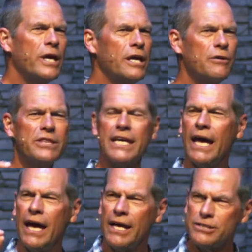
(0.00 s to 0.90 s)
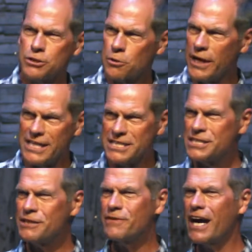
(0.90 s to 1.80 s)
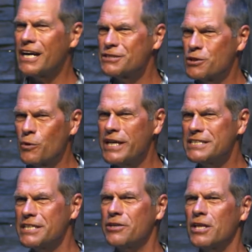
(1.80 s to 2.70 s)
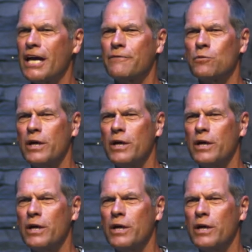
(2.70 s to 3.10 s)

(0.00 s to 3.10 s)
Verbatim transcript: We hear the traces of God's grace in their life.